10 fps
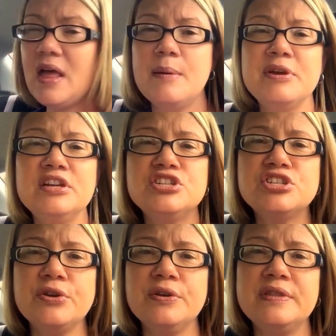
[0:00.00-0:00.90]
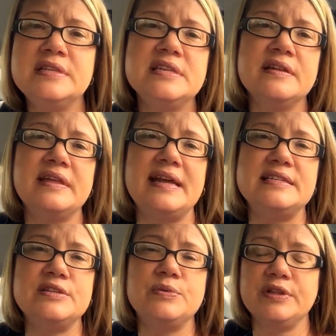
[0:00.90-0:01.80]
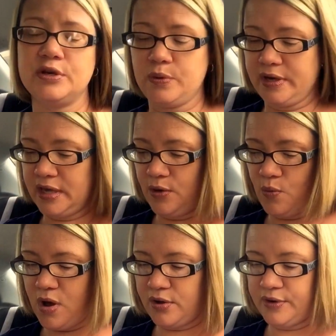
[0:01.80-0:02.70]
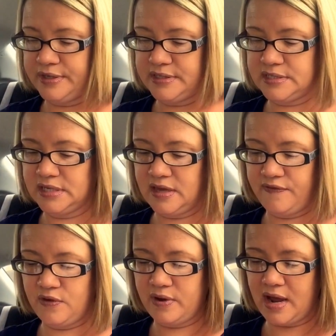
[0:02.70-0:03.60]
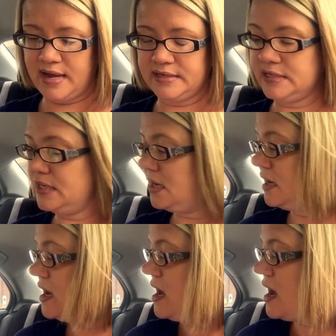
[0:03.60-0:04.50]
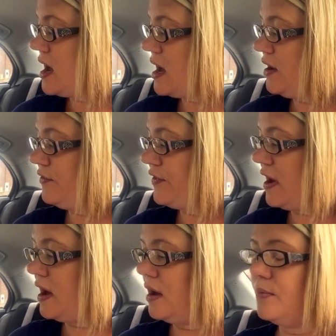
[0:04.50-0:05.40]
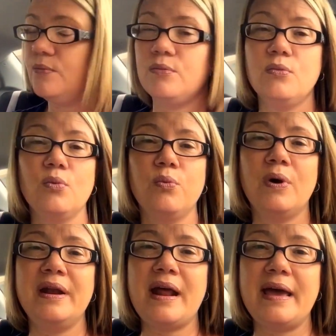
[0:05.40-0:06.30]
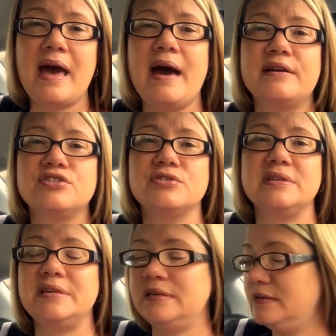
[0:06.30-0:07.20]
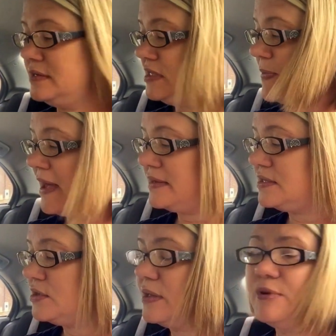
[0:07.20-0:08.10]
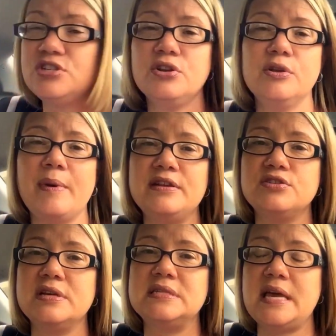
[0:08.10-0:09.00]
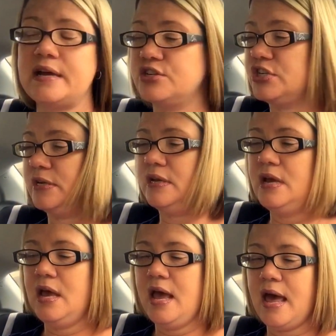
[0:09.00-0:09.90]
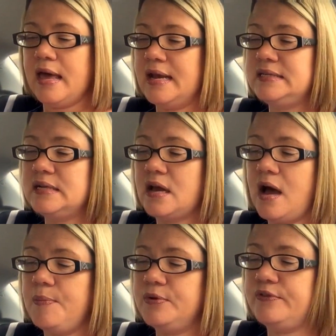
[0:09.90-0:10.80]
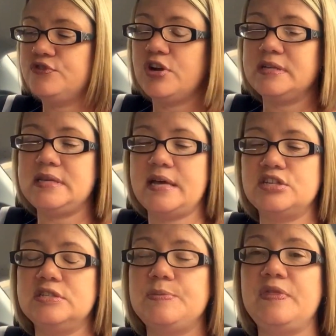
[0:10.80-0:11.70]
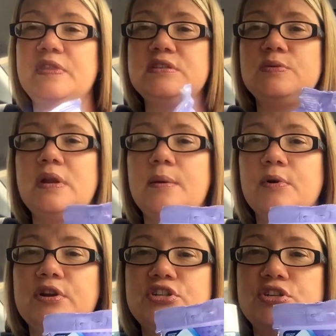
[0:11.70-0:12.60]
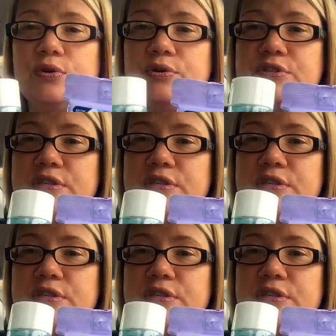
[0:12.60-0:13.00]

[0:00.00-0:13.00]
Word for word: I'm going to show you the deal that I did really quick in Walgreens to give you an idea of um, what I actually spent. So let me show you my transaction and I did a couple of transactions, but this one I'm gonna show you.